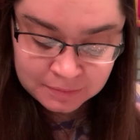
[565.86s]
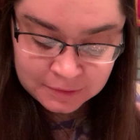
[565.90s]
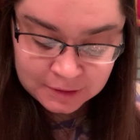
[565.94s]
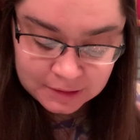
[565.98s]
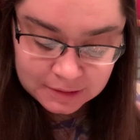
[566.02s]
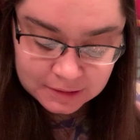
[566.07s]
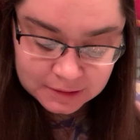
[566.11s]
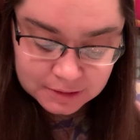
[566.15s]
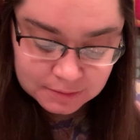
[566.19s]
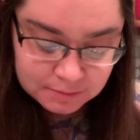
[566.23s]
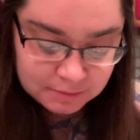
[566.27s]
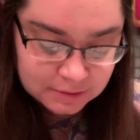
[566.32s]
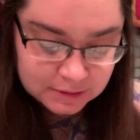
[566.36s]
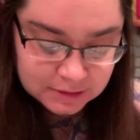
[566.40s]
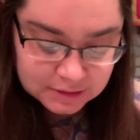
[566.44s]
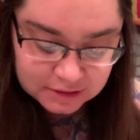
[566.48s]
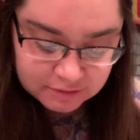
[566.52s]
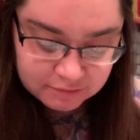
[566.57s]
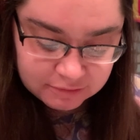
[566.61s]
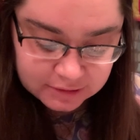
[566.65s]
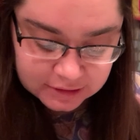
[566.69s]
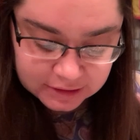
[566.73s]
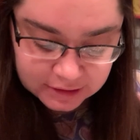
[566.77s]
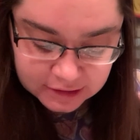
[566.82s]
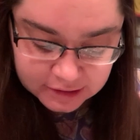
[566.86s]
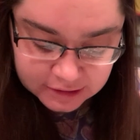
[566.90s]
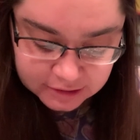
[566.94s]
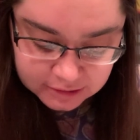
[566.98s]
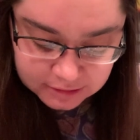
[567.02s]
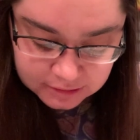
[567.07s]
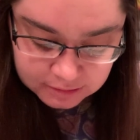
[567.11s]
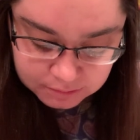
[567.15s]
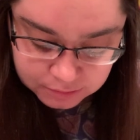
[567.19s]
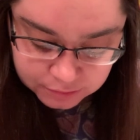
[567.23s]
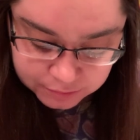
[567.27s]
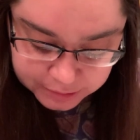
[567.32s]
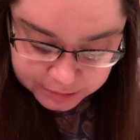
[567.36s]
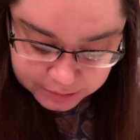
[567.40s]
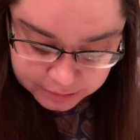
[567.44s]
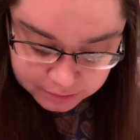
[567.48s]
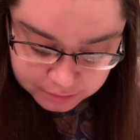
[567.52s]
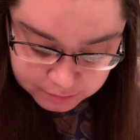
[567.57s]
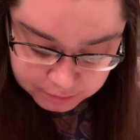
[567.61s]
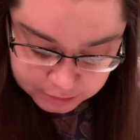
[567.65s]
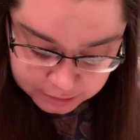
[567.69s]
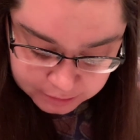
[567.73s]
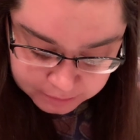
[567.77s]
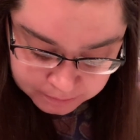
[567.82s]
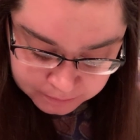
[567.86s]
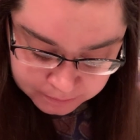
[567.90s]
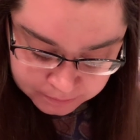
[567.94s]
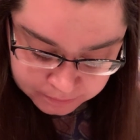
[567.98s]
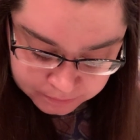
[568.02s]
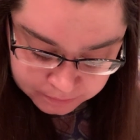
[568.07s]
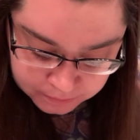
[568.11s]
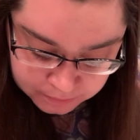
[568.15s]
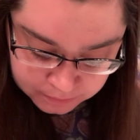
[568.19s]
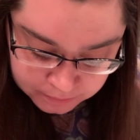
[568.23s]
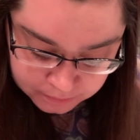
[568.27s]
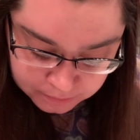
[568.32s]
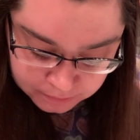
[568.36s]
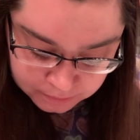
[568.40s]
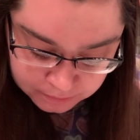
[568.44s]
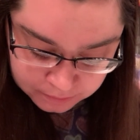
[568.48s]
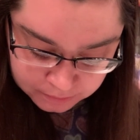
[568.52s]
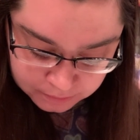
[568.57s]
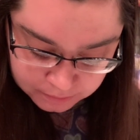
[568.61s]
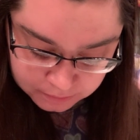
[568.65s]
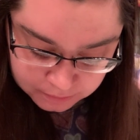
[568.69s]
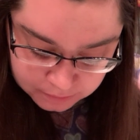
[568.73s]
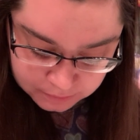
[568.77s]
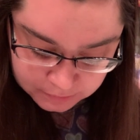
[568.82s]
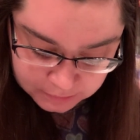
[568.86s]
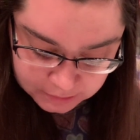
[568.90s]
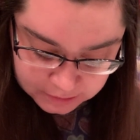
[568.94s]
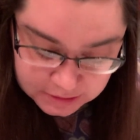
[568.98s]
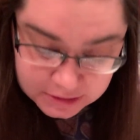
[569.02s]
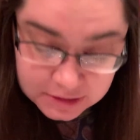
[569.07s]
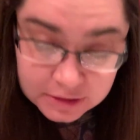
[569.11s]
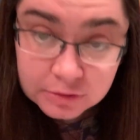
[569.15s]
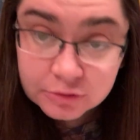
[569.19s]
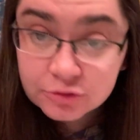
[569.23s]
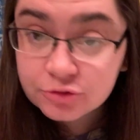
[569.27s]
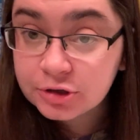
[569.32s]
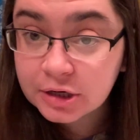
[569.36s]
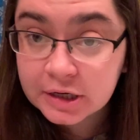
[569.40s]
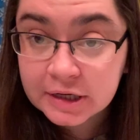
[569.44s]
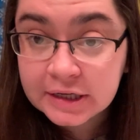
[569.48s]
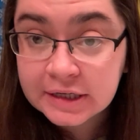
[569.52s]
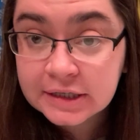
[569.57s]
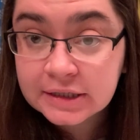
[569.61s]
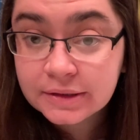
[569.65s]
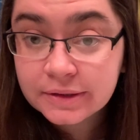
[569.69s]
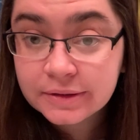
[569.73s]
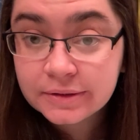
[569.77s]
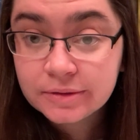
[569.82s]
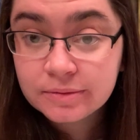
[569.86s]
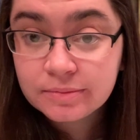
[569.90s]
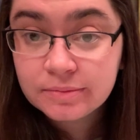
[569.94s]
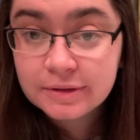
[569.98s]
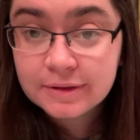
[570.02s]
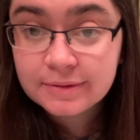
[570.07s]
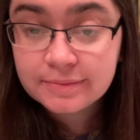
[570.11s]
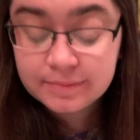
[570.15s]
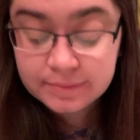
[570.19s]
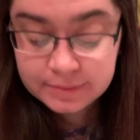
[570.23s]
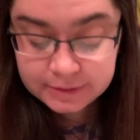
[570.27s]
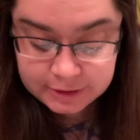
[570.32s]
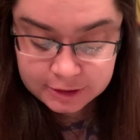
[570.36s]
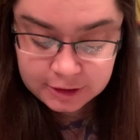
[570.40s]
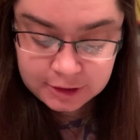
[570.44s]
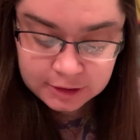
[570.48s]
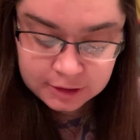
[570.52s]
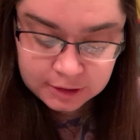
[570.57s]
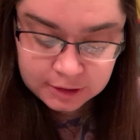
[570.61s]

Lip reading: This one's definitely higher than 0.3. It's still drying a little bit, but